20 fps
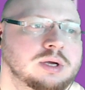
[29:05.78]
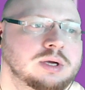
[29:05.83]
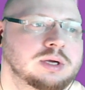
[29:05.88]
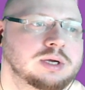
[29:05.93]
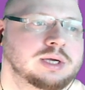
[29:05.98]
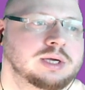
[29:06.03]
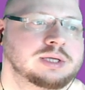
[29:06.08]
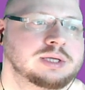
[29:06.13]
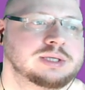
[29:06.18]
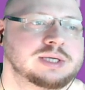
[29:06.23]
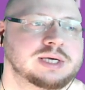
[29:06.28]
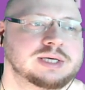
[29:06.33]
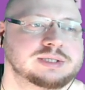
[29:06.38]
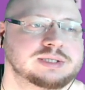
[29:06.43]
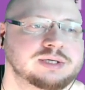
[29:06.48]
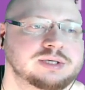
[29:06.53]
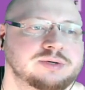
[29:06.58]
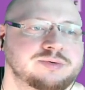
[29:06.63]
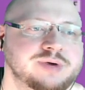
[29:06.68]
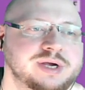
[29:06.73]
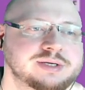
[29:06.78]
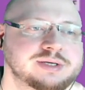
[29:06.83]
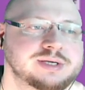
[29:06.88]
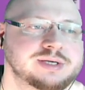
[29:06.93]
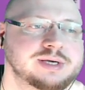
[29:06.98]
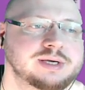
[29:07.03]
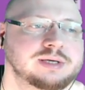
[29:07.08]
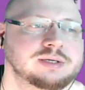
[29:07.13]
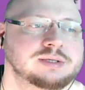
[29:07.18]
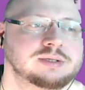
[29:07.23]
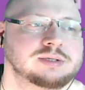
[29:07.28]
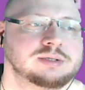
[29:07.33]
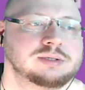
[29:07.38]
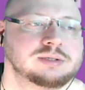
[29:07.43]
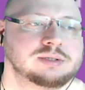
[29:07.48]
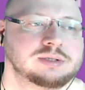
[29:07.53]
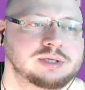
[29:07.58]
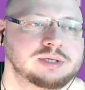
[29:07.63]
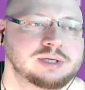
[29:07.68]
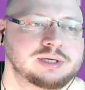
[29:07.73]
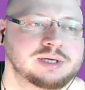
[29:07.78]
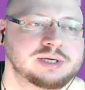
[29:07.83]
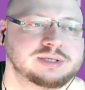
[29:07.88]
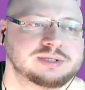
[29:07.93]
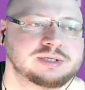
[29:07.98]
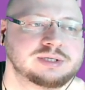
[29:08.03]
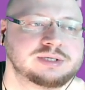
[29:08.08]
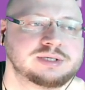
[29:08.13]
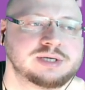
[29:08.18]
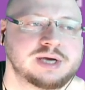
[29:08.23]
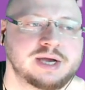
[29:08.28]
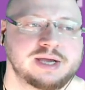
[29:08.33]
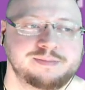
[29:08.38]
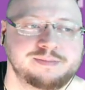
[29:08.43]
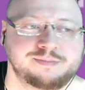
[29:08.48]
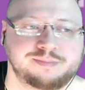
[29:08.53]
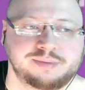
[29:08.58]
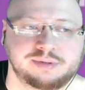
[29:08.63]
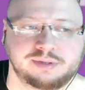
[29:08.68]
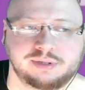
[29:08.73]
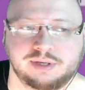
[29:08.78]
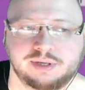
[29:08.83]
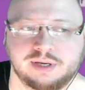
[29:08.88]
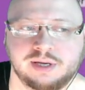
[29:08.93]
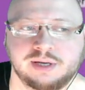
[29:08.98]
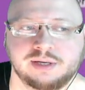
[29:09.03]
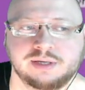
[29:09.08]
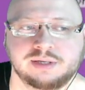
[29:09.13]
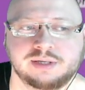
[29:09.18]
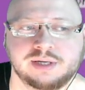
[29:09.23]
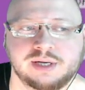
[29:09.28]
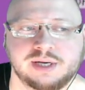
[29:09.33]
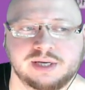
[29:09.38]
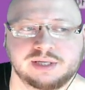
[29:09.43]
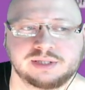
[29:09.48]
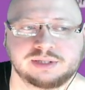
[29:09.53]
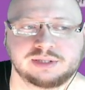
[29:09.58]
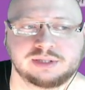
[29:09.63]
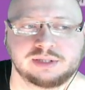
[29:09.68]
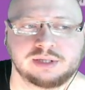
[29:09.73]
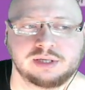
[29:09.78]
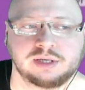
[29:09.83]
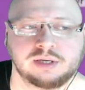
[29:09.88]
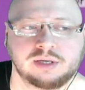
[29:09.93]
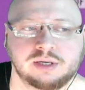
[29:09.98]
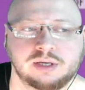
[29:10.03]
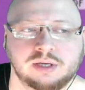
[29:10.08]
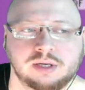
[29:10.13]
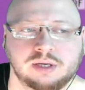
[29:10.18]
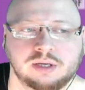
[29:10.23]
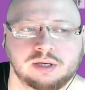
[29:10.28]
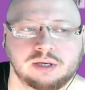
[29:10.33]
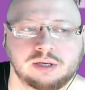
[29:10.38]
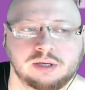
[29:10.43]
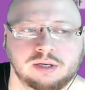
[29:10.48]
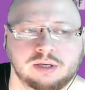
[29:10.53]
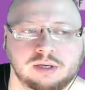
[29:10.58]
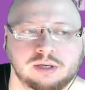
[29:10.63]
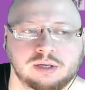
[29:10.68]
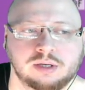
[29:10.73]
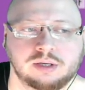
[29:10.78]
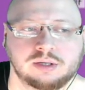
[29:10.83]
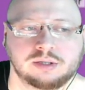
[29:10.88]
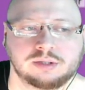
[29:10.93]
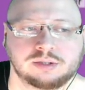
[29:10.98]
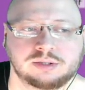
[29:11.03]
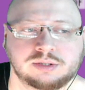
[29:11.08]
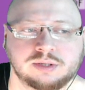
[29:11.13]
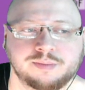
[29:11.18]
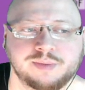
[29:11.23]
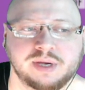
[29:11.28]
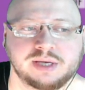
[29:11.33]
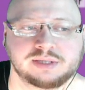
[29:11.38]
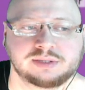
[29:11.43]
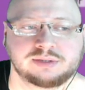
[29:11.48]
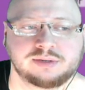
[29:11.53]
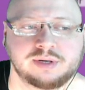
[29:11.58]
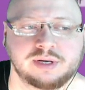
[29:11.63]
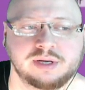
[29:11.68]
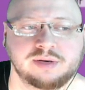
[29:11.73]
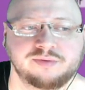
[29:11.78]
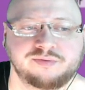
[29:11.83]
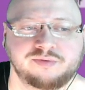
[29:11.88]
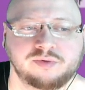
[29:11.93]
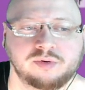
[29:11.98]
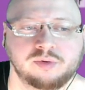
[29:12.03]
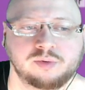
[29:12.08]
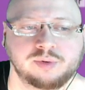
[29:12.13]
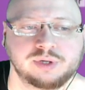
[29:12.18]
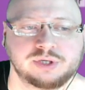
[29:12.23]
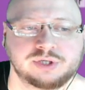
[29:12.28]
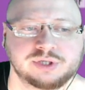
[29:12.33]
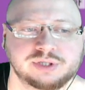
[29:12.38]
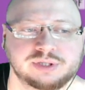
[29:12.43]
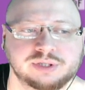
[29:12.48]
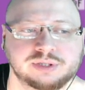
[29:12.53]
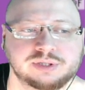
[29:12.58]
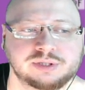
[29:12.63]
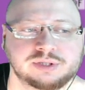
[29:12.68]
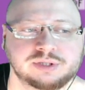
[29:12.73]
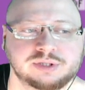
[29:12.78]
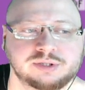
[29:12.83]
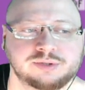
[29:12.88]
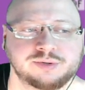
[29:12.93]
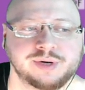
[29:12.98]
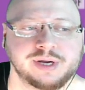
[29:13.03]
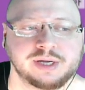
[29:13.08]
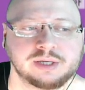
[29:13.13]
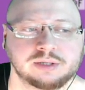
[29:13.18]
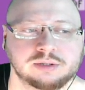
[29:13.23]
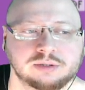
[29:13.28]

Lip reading: It has a rectangle, it has a type, and it has some extra info, which is a string